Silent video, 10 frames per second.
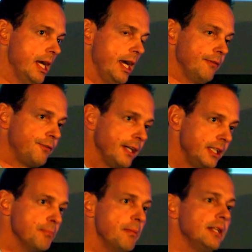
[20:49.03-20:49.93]
and
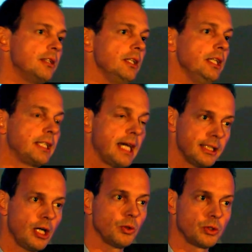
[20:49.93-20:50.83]
fundamentally cut
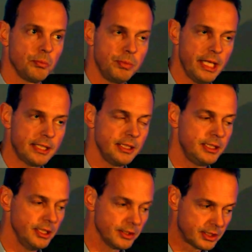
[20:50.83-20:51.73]
out
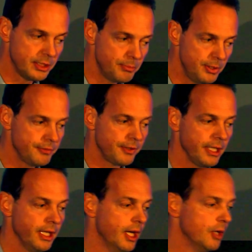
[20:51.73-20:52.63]
complexity and simplify,